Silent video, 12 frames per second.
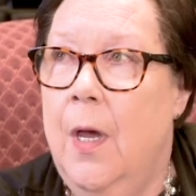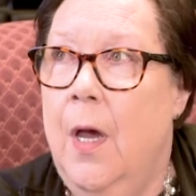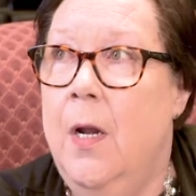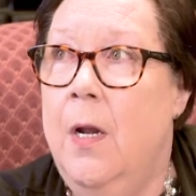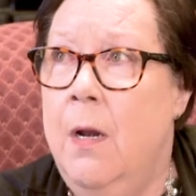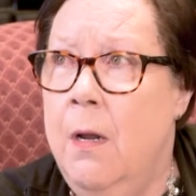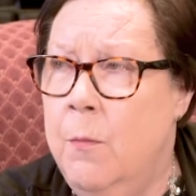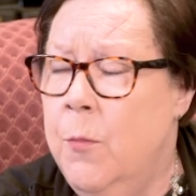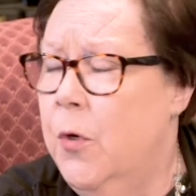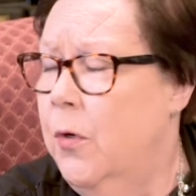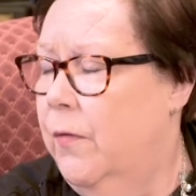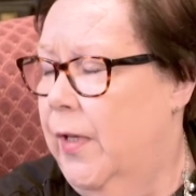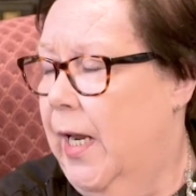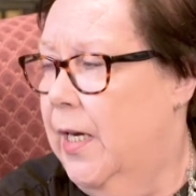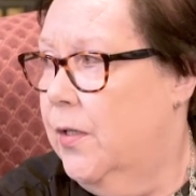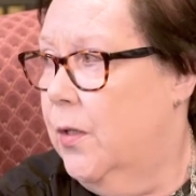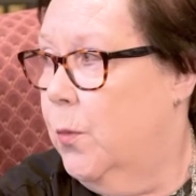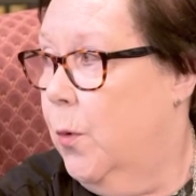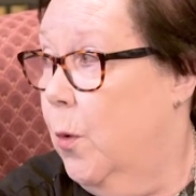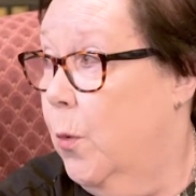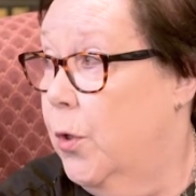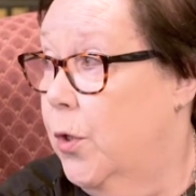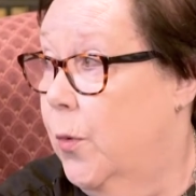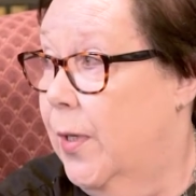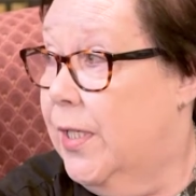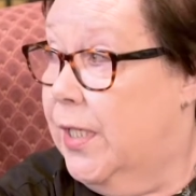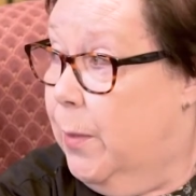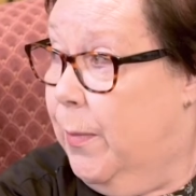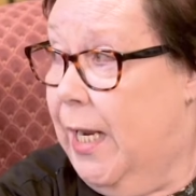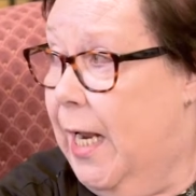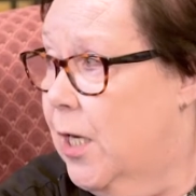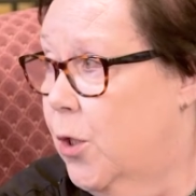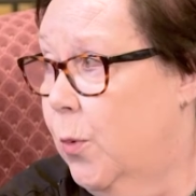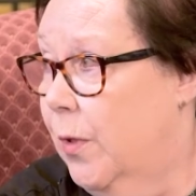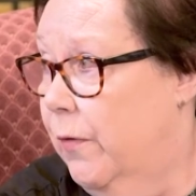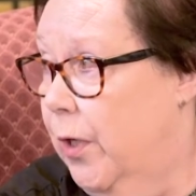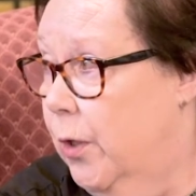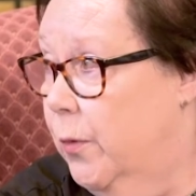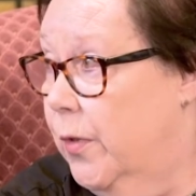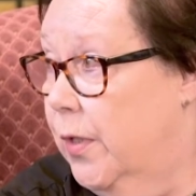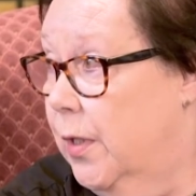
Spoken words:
a number of cases where we're doing CPS reviews.